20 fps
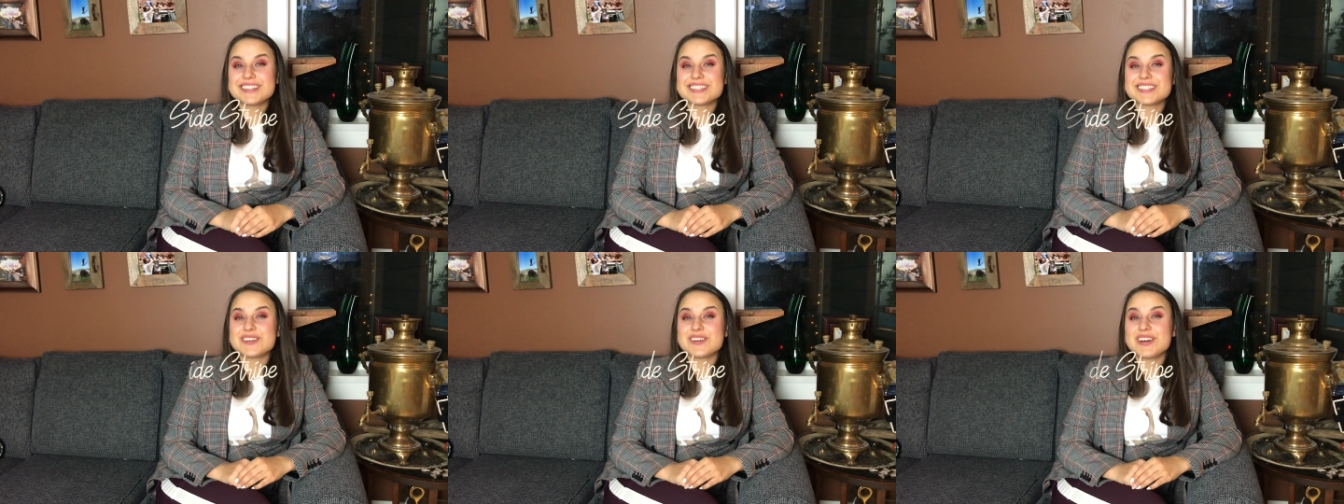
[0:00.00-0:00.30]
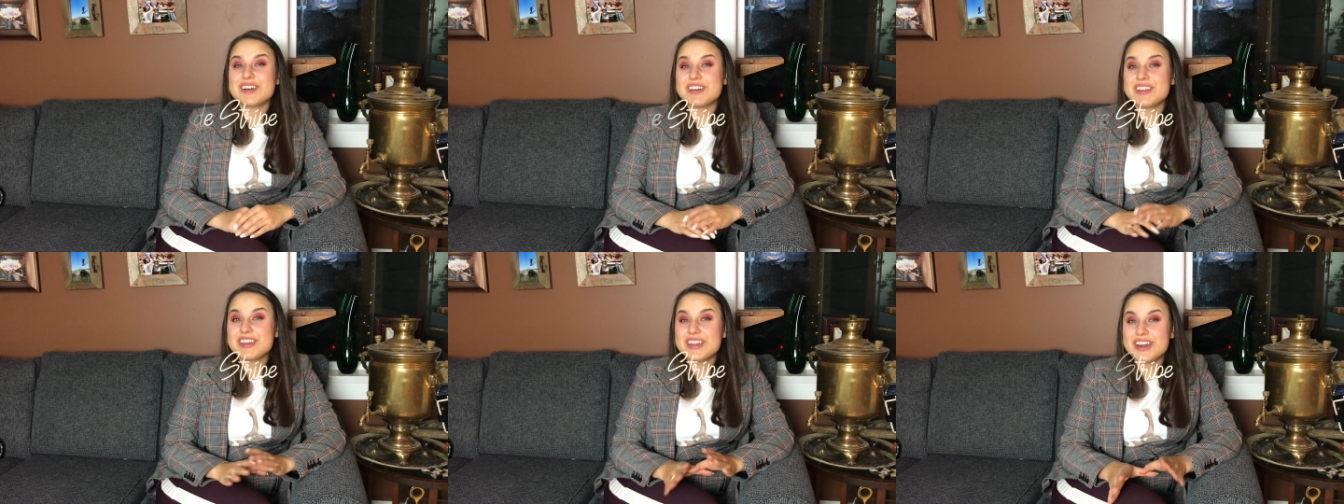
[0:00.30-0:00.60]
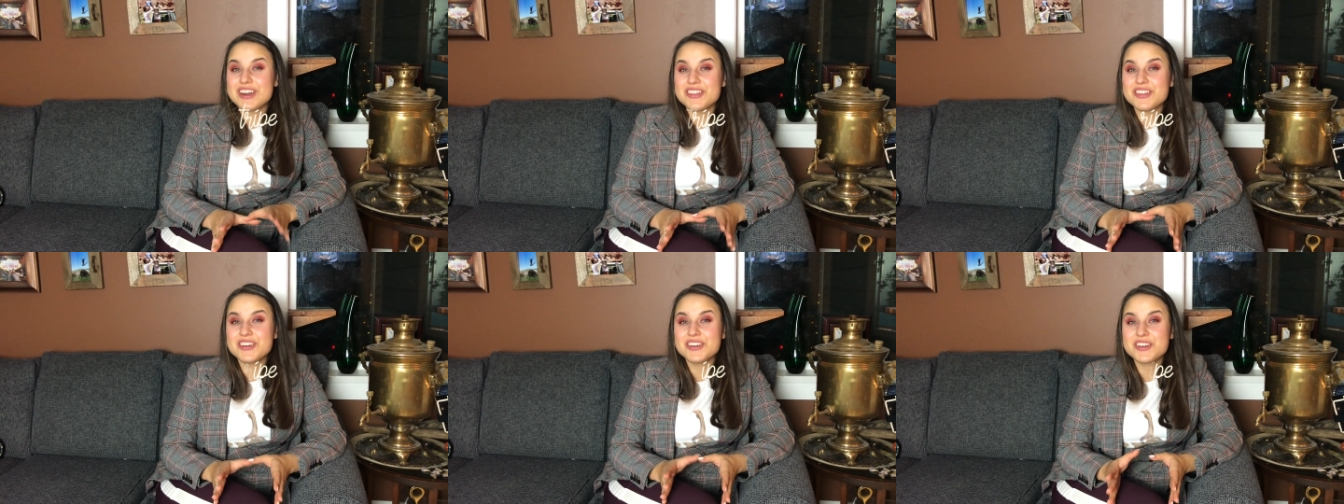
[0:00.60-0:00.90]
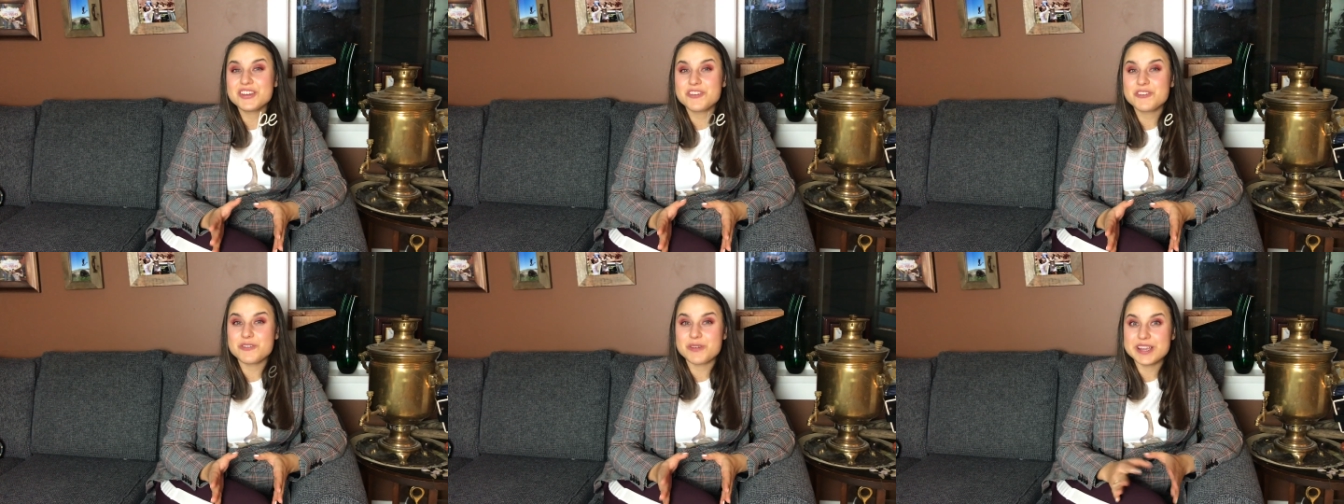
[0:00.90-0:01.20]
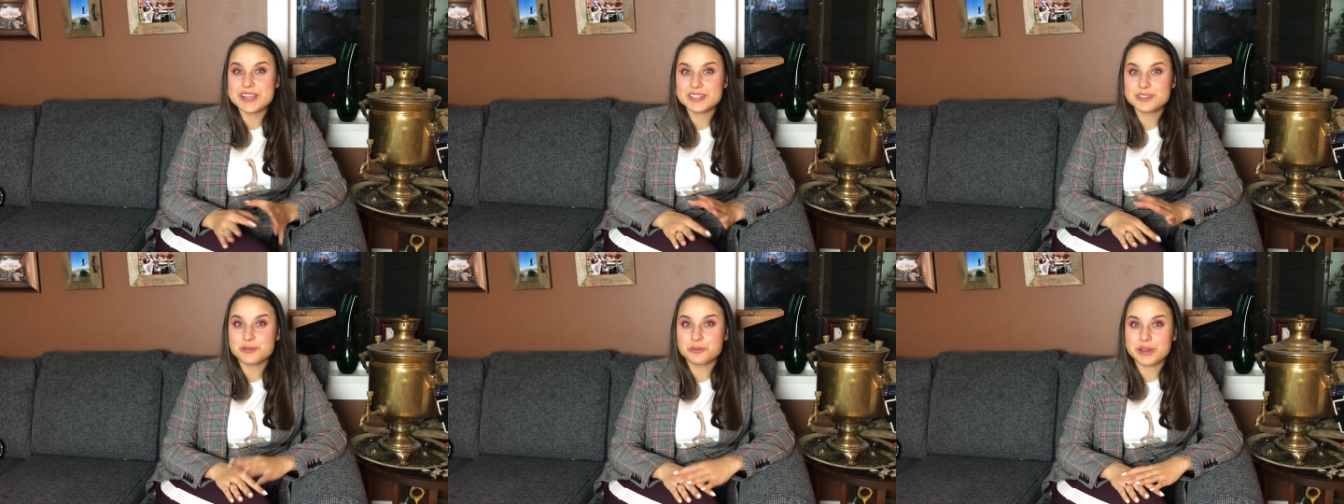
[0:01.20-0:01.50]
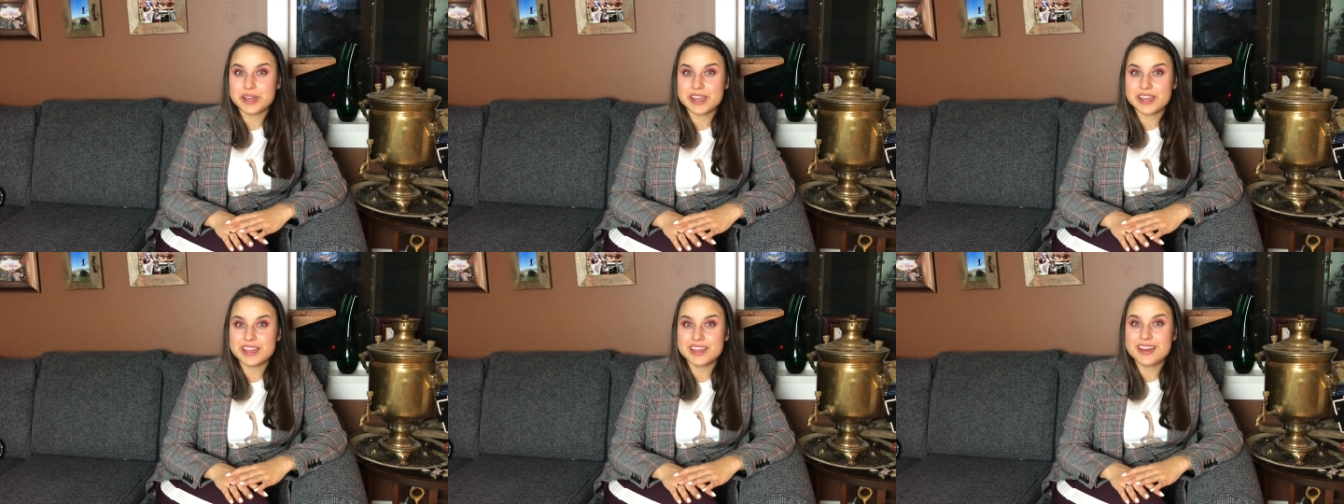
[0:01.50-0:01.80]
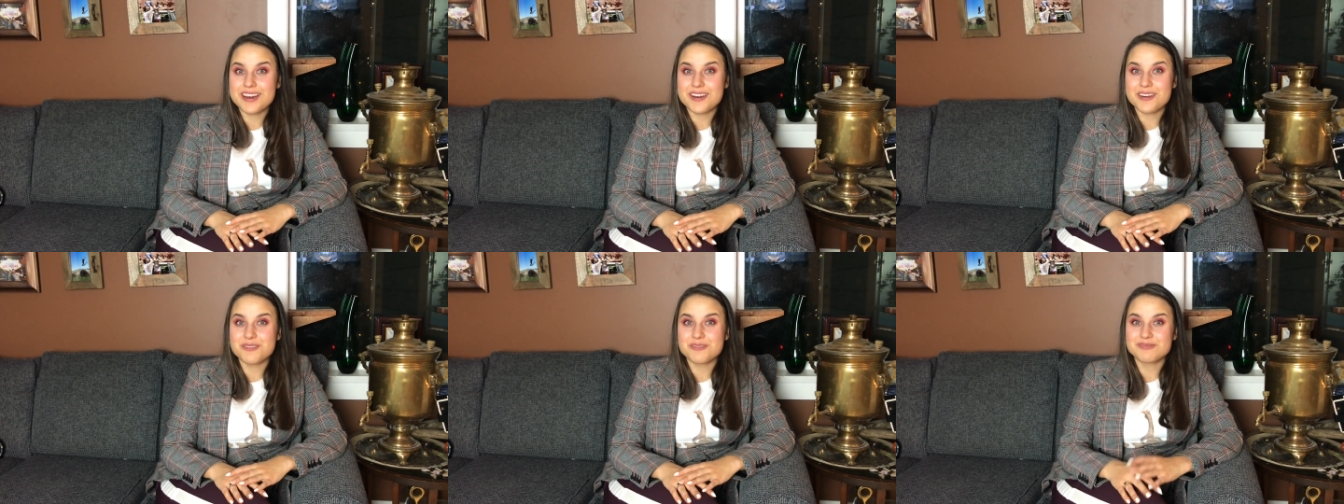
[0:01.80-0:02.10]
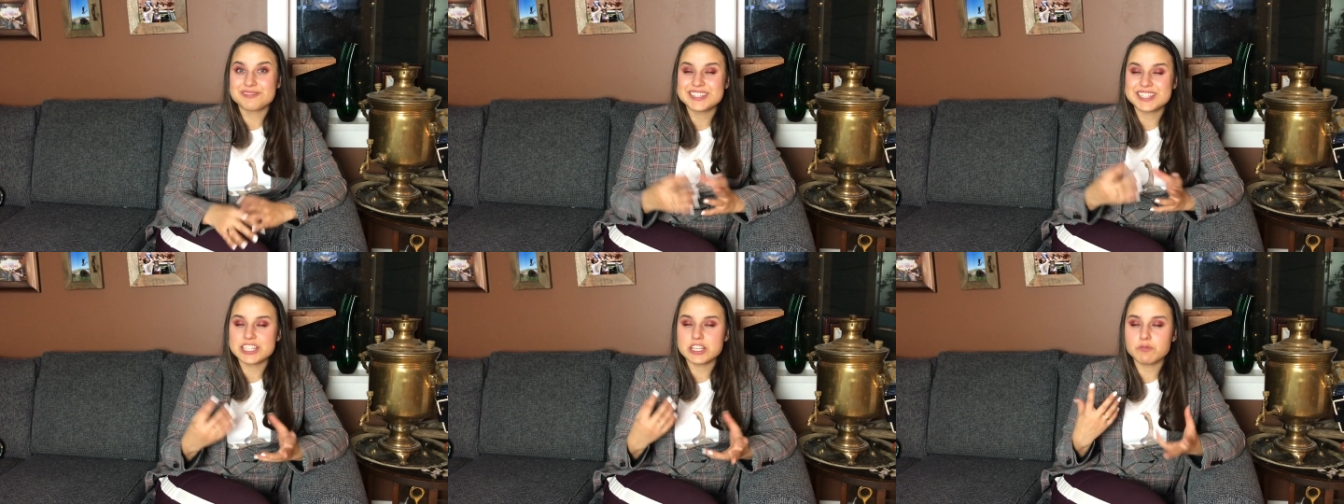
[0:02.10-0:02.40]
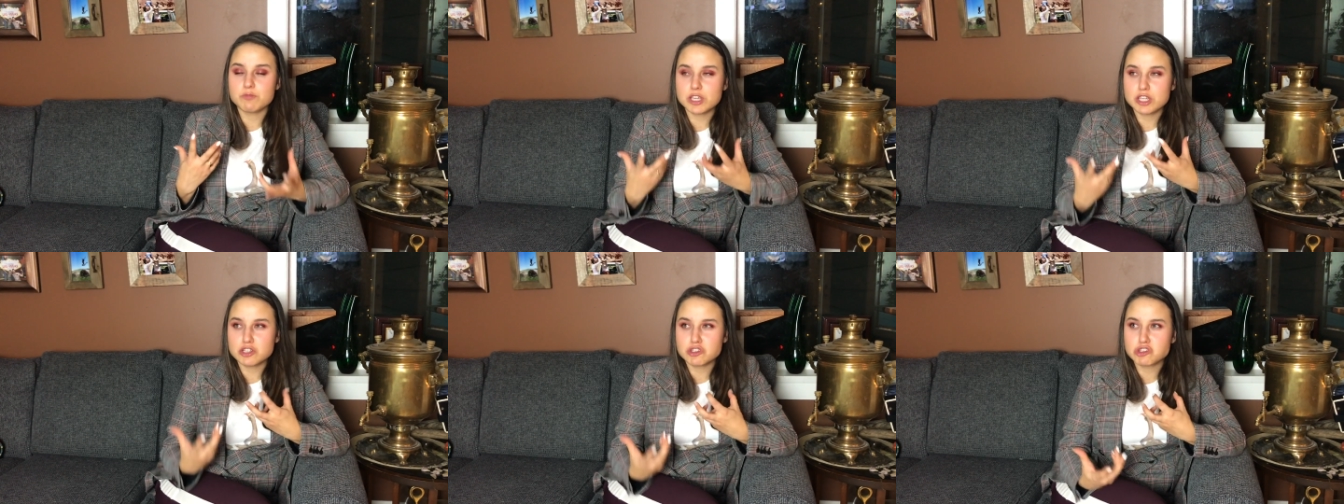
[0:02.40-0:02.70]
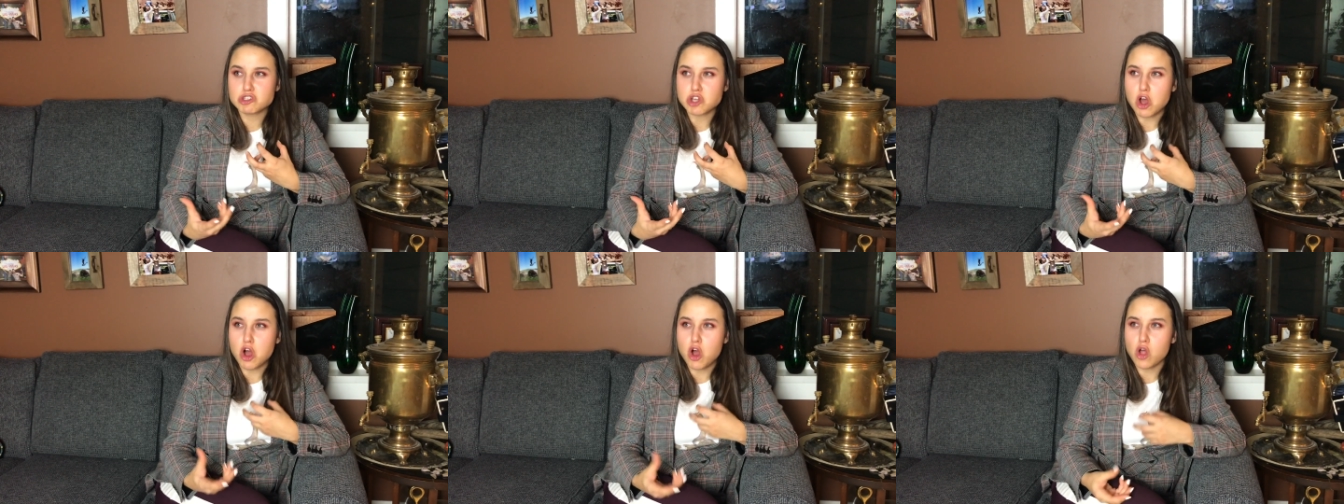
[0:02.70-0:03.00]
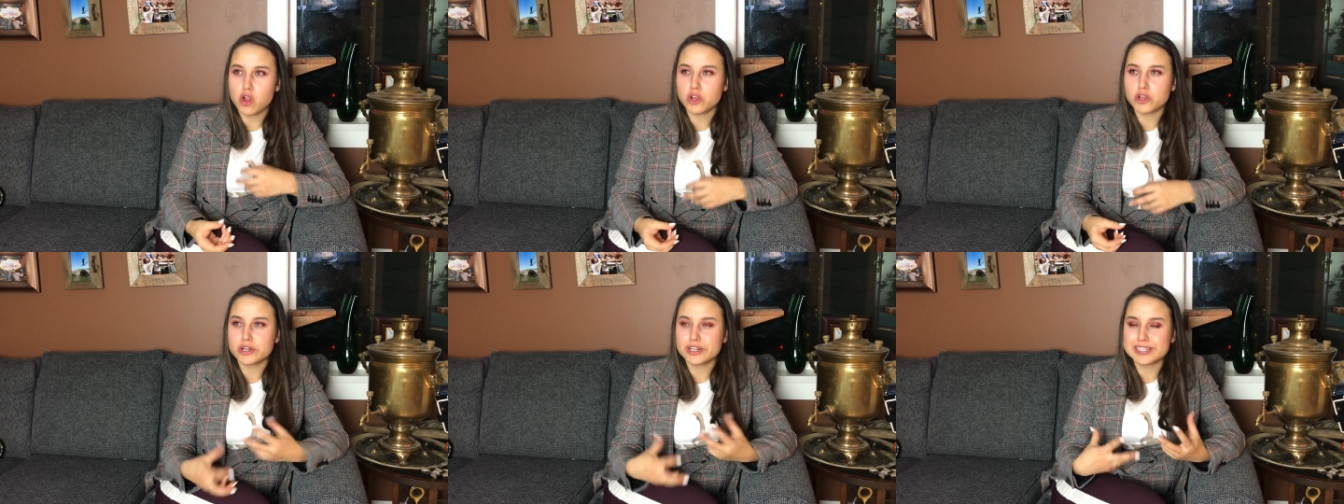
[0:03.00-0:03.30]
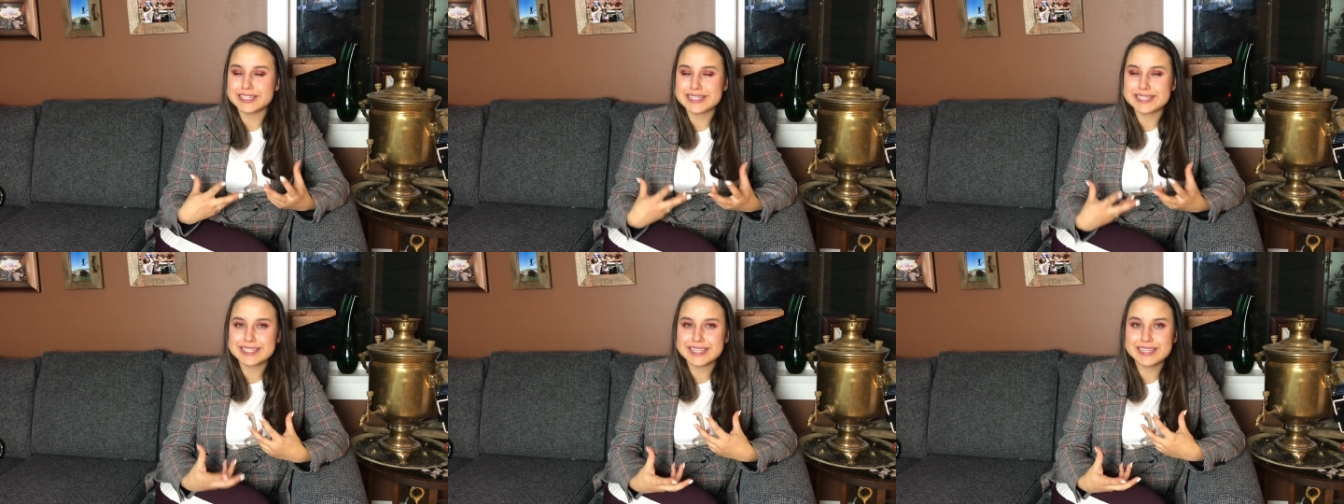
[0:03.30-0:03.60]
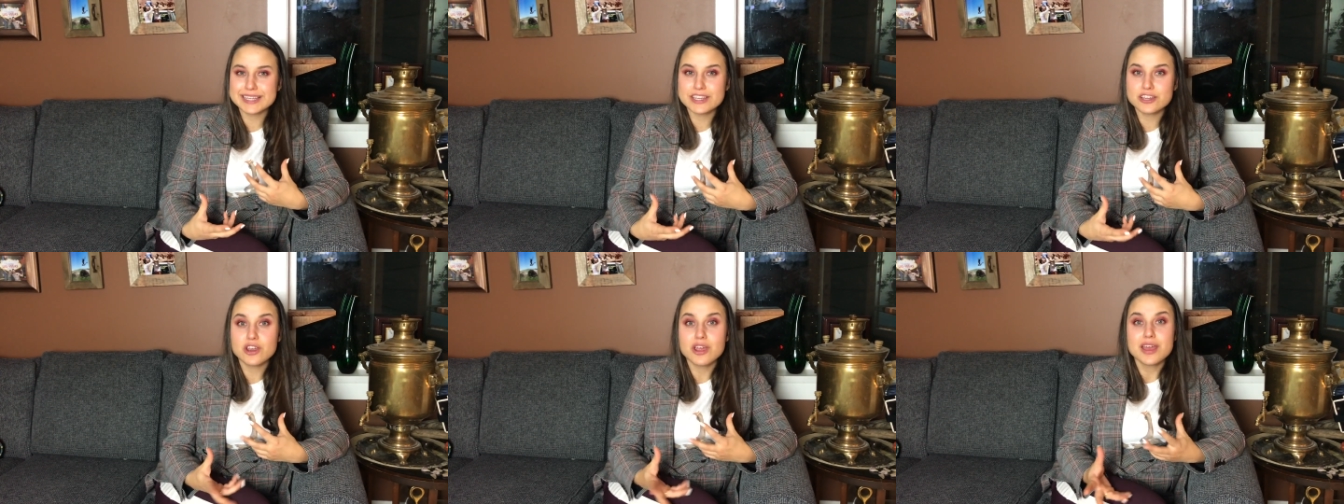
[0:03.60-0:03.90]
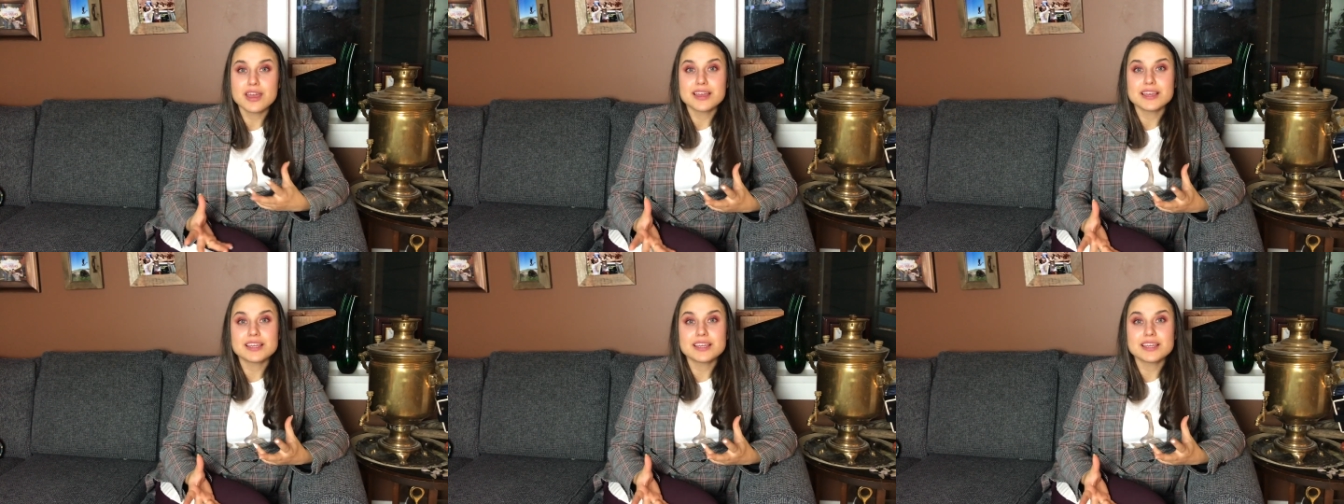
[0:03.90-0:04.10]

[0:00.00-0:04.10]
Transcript: So another great way of seeming taller and skinnier